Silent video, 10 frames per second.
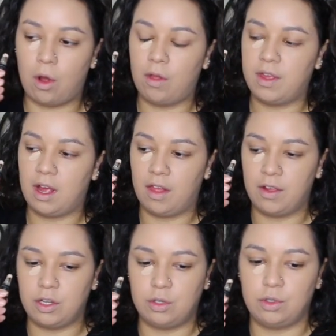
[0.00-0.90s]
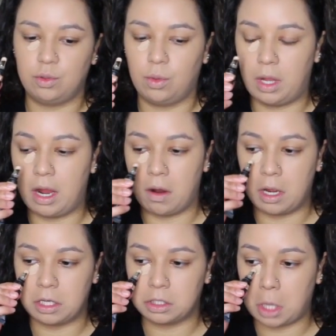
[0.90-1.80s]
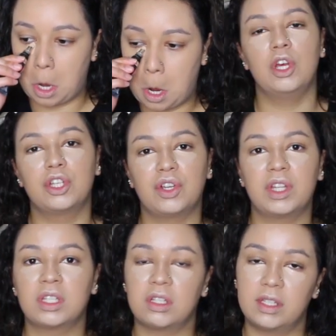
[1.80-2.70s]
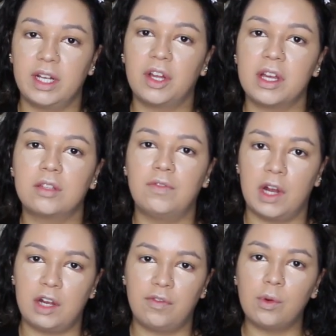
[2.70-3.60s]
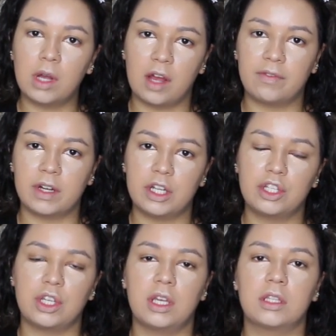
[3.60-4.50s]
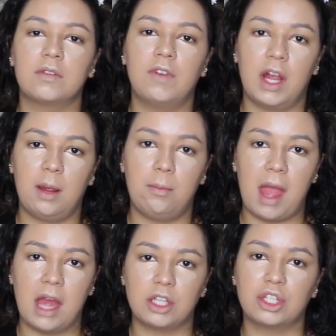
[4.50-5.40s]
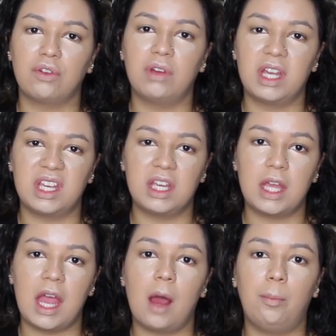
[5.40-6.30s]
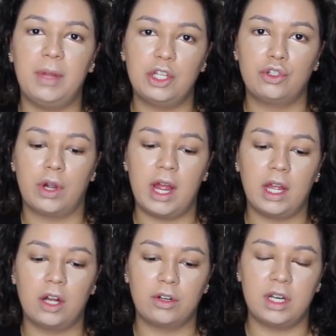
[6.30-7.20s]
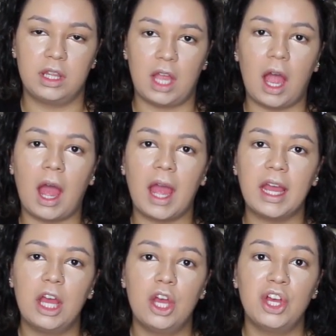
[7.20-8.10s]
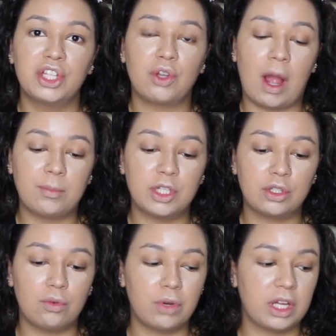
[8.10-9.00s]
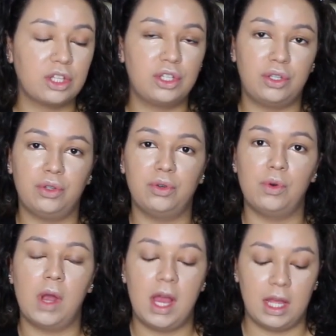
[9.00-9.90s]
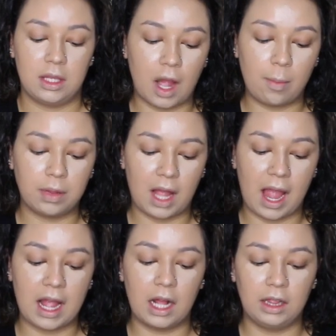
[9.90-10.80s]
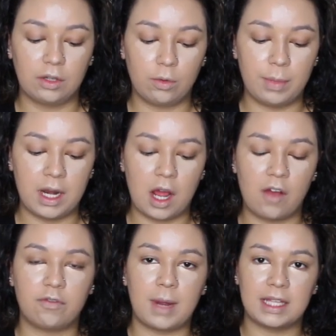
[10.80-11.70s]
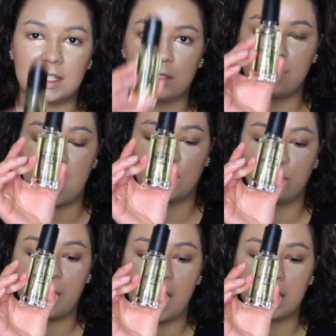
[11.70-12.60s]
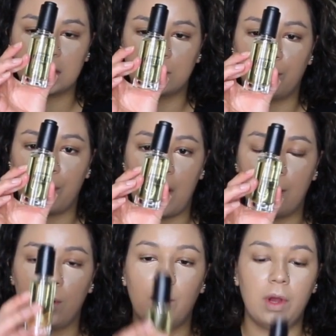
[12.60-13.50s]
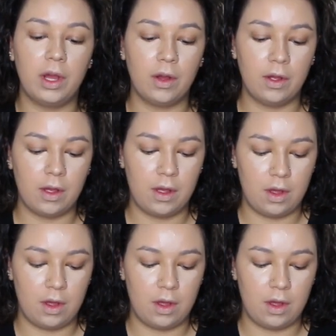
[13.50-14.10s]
all the other usual areas. So this concealer is very full coverage. It's very matte, so it can get a bit drying underneath the eye. So I'm just going to apply a little bit of my Smashbox primer oil,